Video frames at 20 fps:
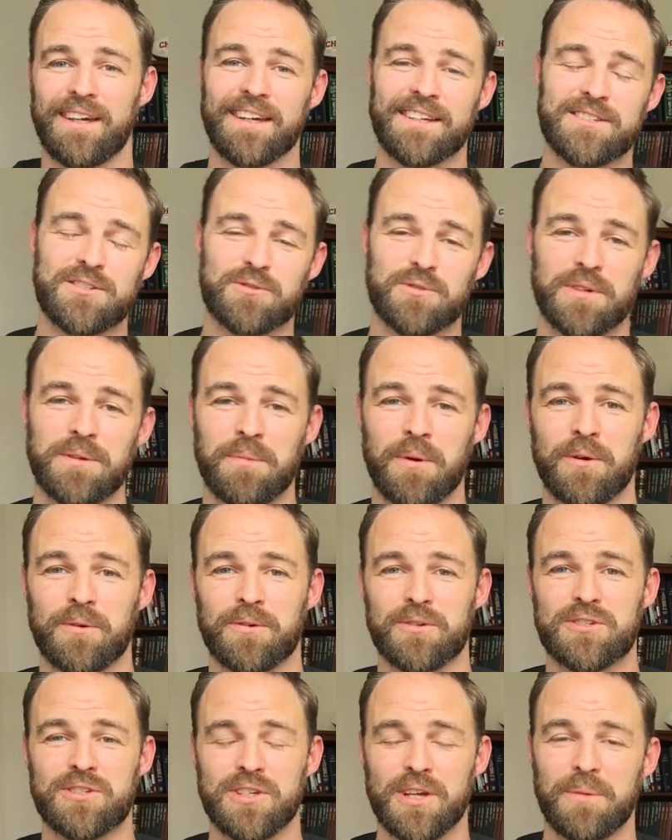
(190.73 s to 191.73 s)
Extreme
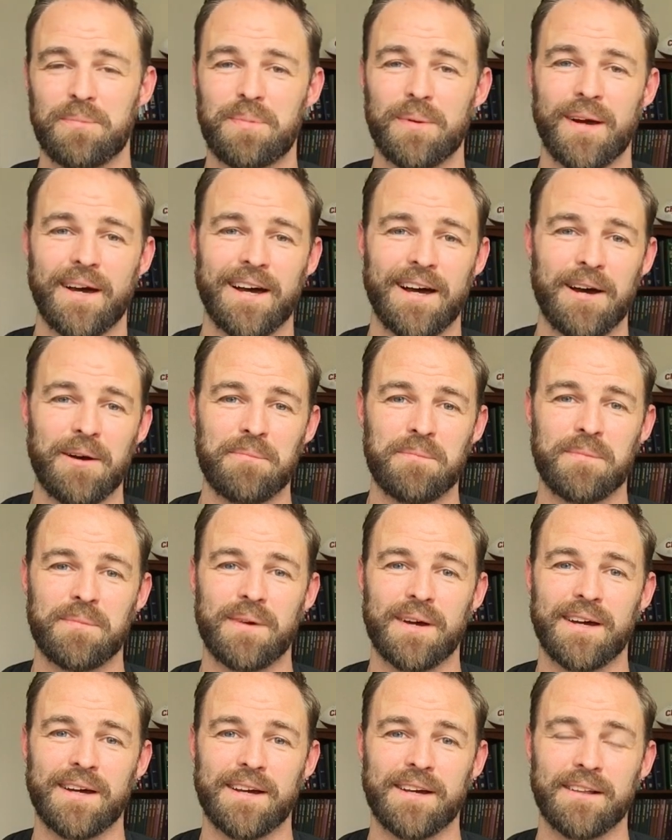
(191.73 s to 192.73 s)
Ownership,
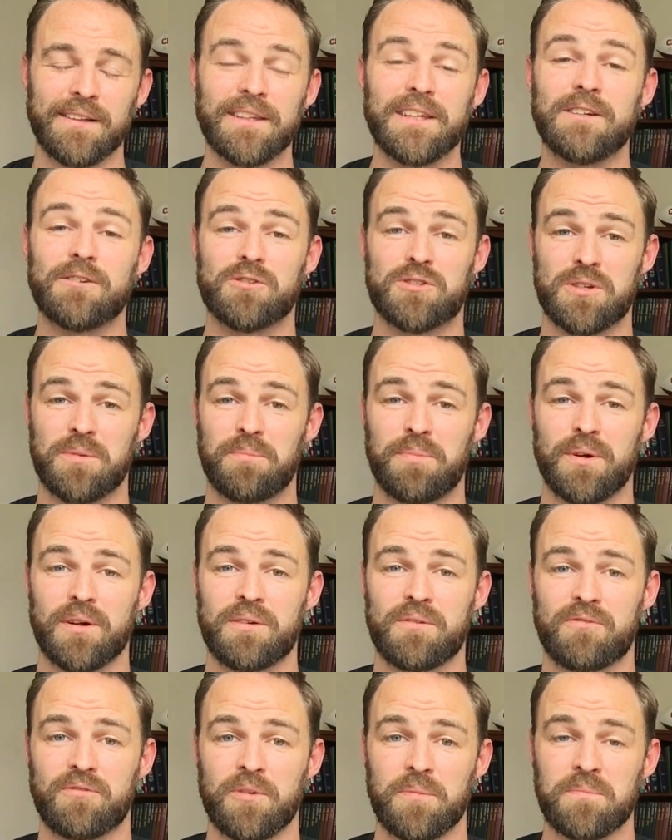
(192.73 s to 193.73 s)
a leadership
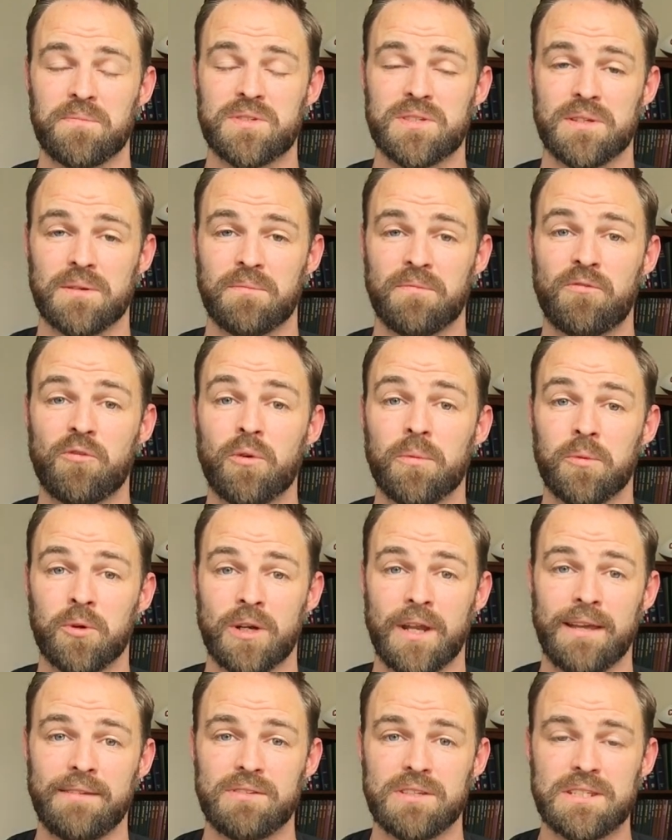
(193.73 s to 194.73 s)
book from some former
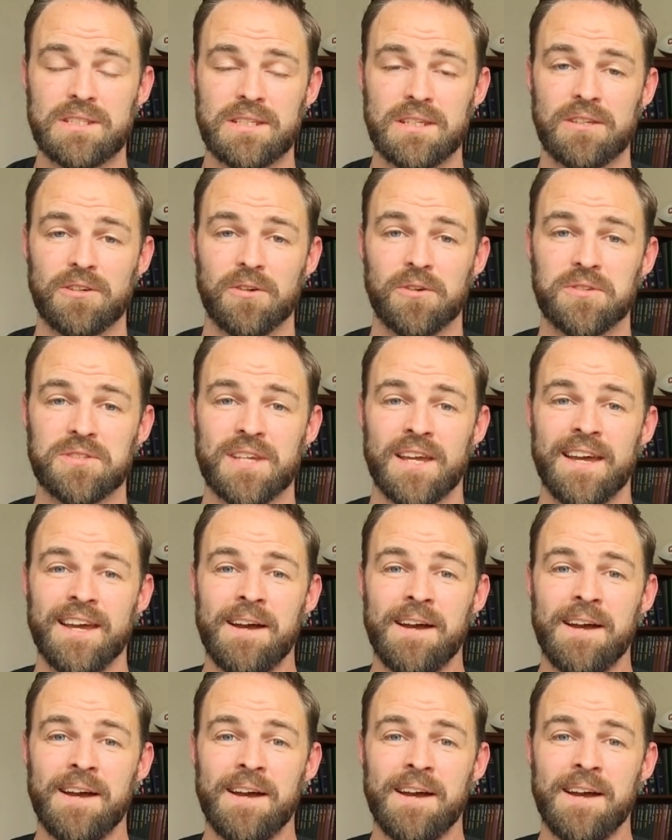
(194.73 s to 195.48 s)
Navy SEALs.